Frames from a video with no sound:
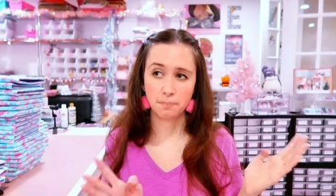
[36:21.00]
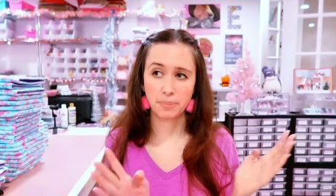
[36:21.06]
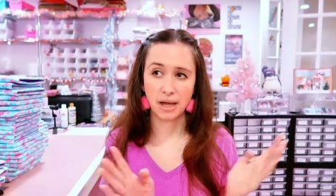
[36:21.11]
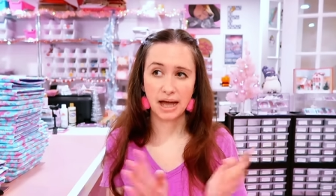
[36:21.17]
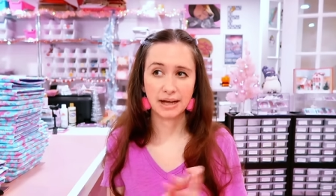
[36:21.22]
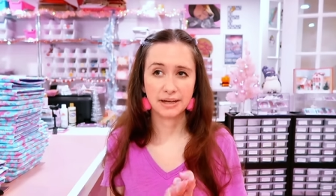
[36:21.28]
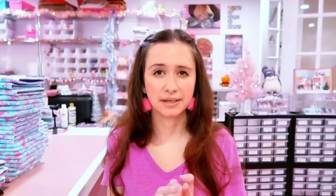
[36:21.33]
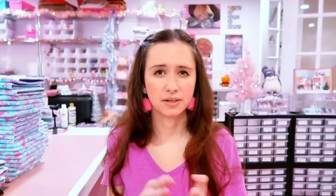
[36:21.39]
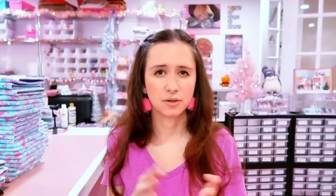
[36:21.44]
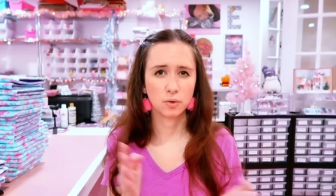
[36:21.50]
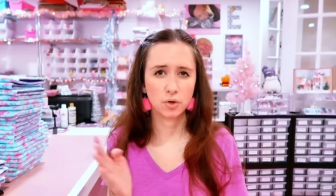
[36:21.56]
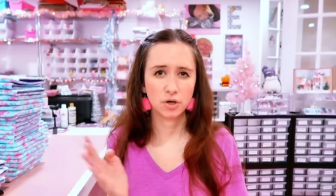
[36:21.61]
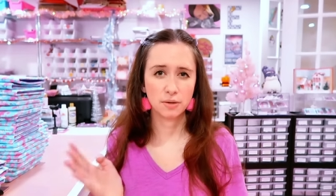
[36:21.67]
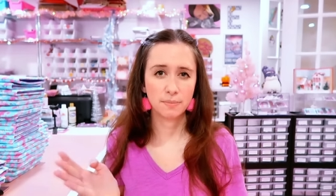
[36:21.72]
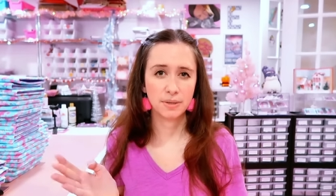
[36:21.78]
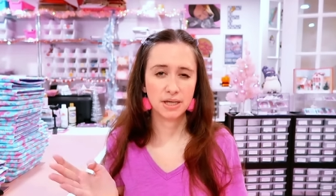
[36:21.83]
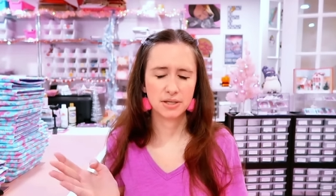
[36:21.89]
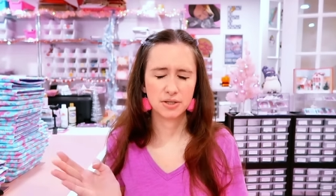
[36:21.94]
packing
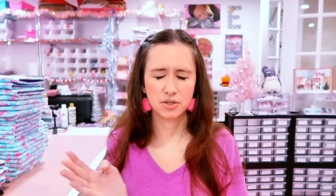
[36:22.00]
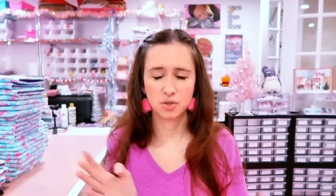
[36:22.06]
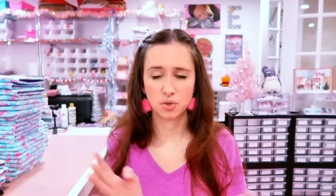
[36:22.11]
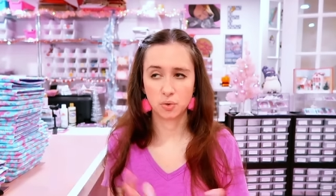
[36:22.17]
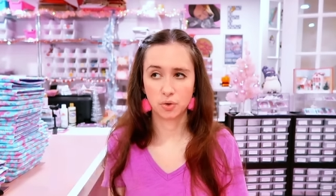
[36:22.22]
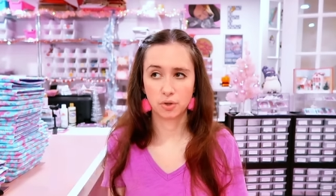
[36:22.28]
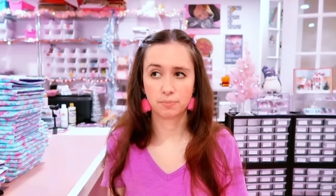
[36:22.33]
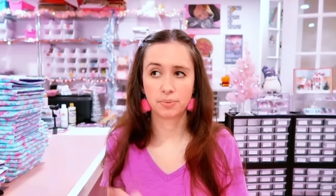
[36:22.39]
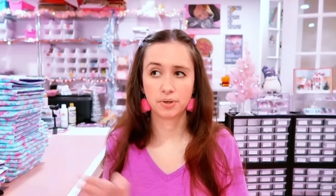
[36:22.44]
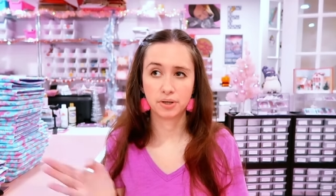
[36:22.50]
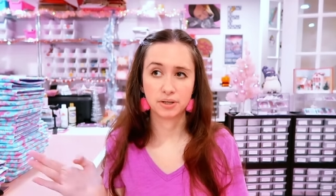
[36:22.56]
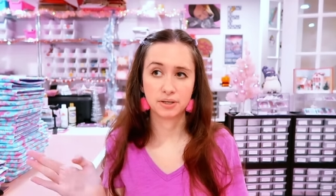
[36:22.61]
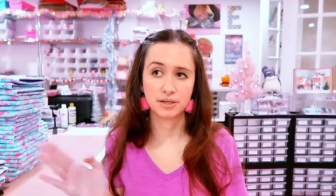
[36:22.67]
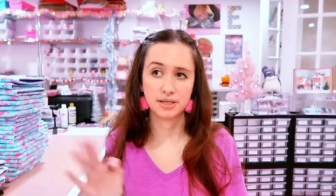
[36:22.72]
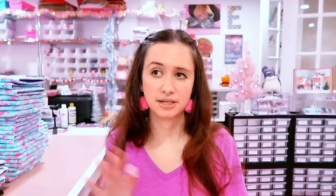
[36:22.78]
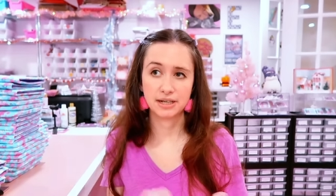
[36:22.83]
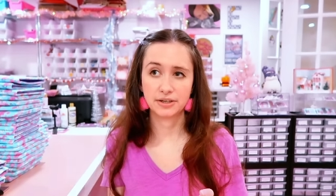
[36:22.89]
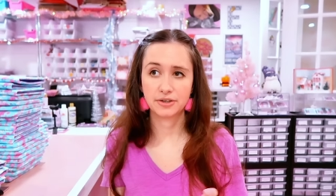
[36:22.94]
ornaments or
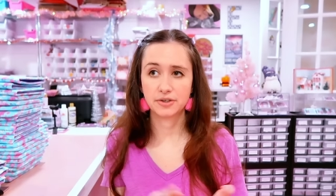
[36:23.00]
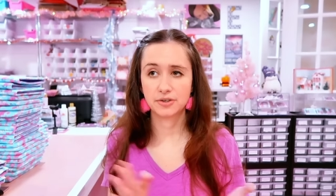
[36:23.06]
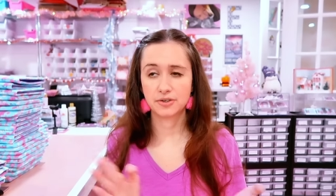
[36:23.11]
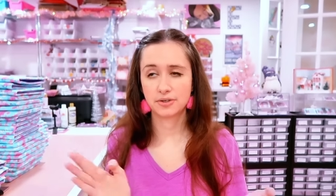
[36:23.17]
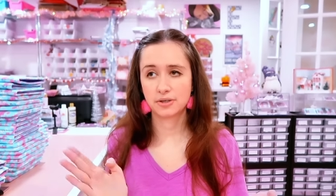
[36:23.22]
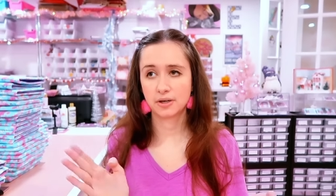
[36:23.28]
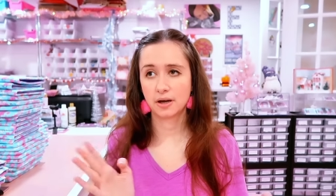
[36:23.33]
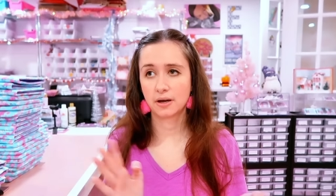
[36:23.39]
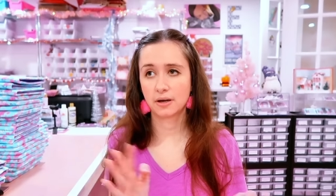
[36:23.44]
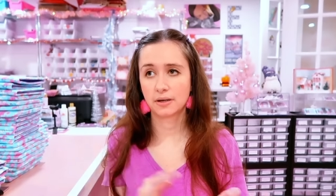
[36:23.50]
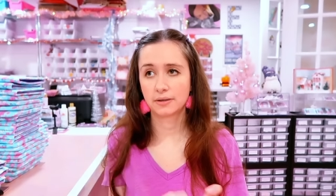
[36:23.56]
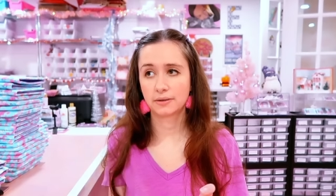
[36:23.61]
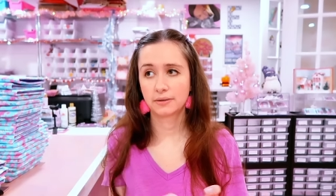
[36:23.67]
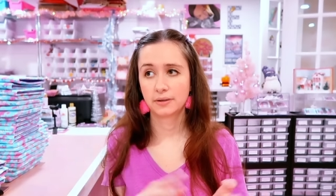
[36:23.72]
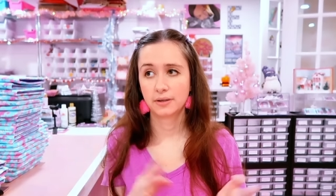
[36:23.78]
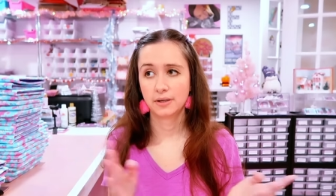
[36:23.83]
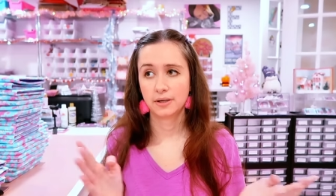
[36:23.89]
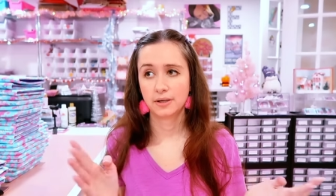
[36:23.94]
putting stickers
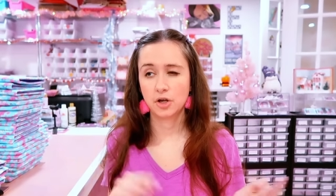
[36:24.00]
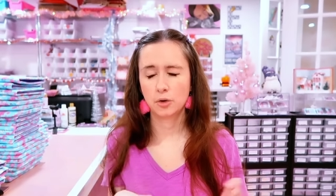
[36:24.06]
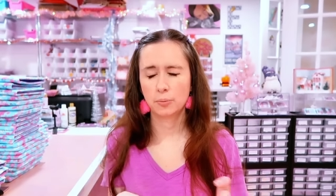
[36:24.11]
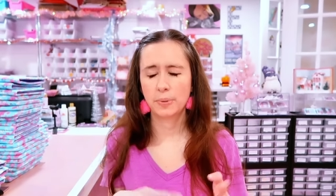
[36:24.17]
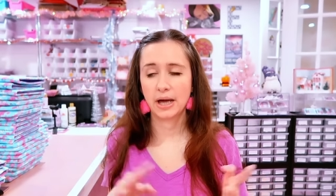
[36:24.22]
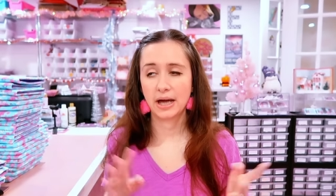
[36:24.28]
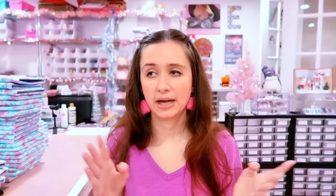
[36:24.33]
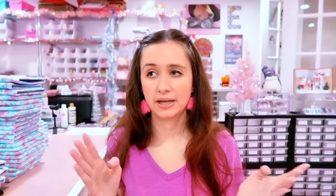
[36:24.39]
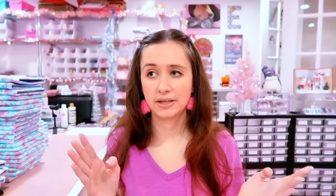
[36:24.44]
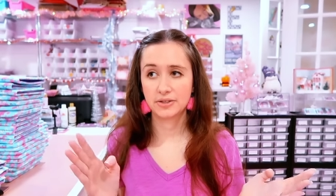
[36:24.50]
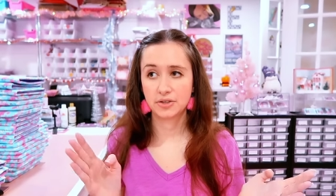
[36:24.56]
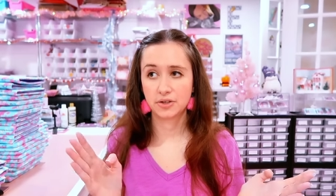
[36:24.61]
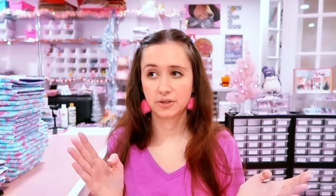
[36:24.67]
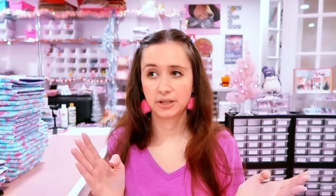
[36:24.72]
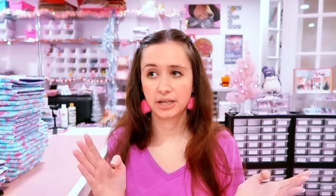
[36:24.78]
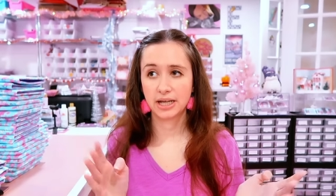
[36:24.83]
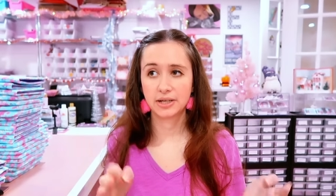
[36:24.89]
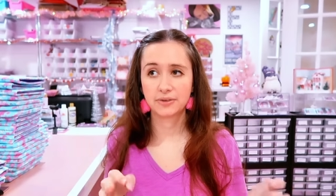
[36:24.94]
on notepads
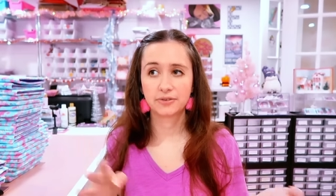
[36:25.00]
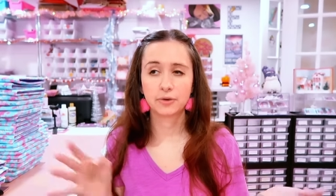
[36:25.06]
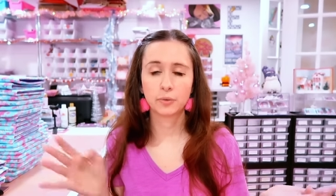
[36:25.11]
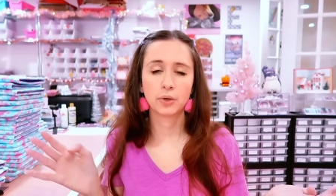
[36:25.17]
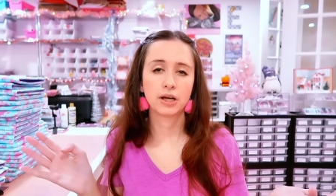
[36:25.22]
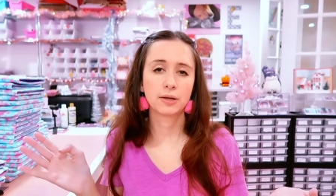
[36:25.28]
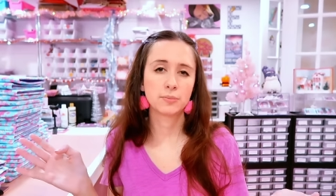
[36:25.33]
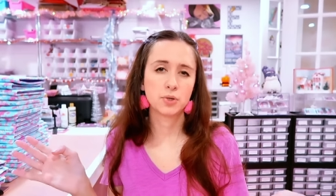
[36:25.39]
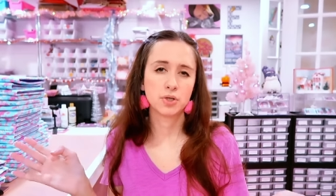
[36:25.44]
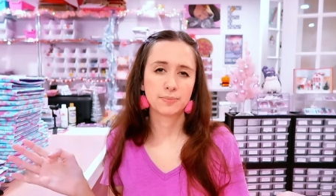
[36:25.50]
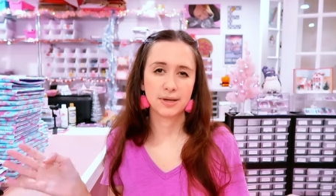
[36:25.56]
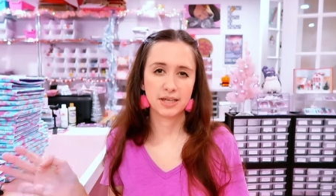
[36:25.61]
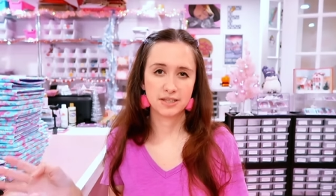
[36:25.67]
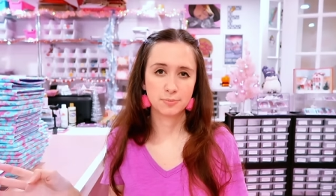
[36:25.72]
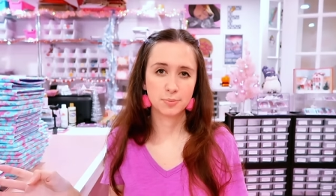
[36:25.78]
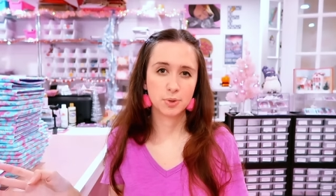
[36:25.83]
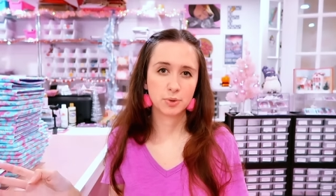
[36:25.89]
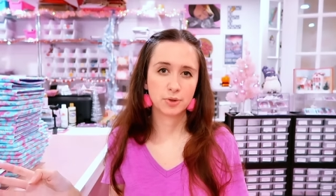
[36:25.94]
or like for when I'm doing my
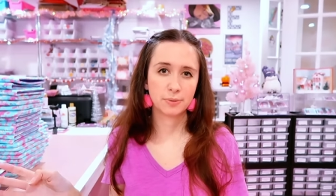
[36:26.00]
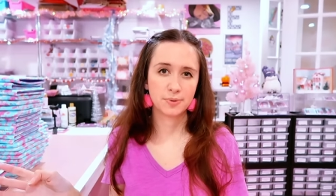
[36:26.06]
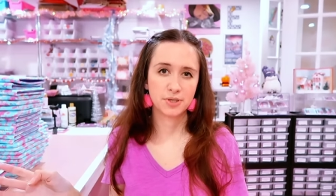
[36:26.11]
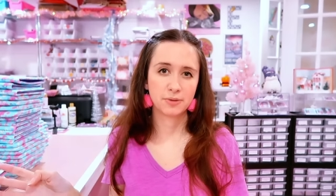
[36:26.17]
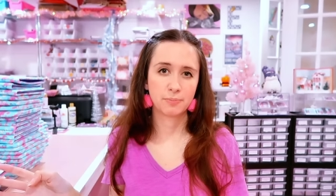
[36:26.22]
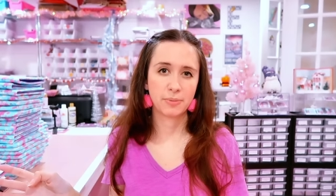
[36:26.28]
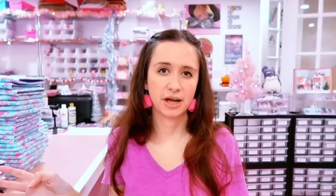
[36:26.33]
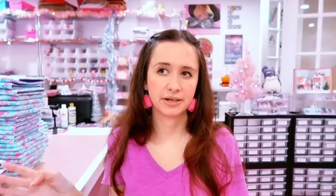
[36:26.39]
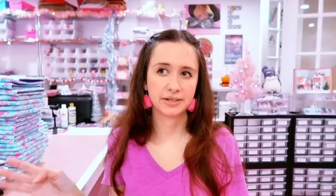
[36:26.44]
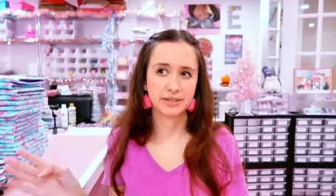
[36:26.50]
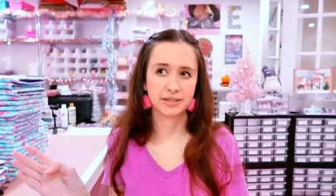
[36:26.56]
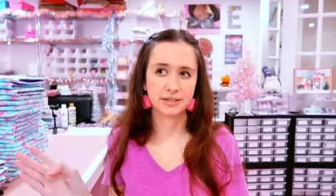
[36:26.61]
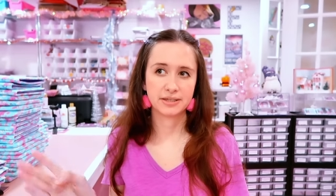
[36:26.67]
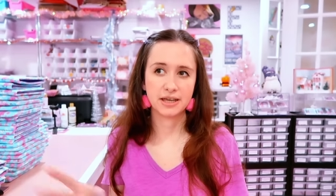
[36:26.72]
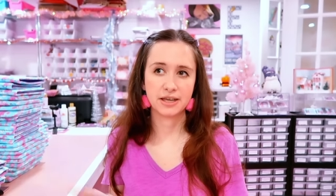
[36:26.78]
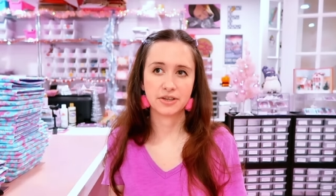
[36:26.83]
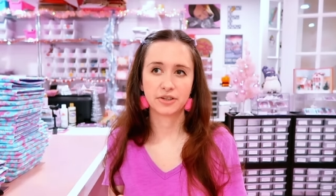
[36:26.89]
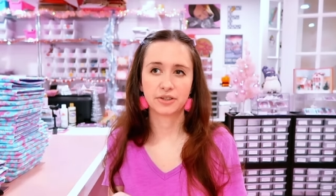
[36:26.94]
subscription
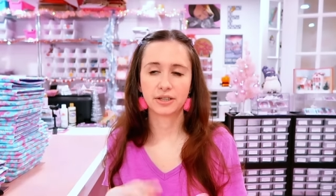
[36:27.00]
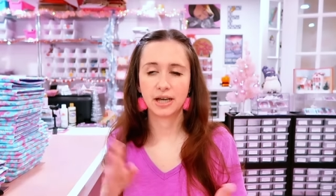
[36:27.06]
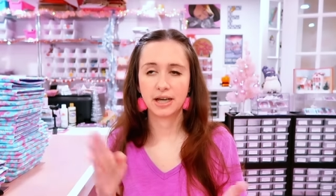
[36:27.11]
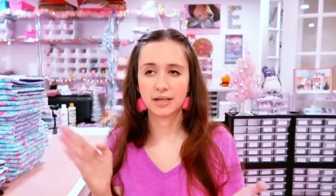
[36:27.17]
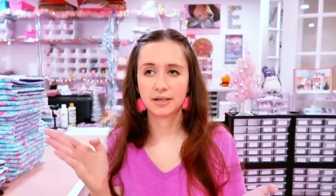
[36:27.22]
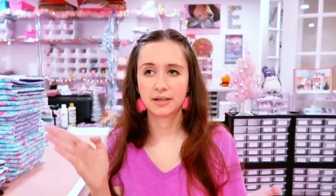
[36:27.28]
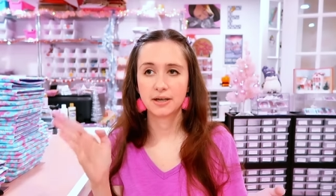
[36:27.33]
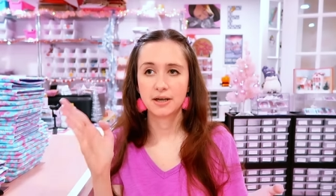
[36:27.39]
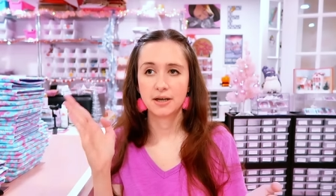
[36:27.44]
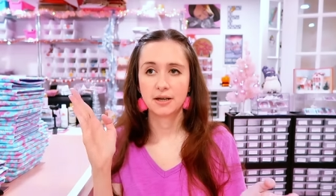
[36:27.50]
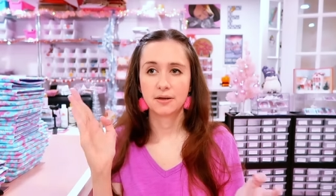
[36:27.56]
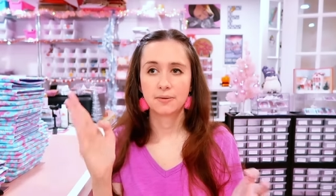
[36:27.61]
boxes, they could like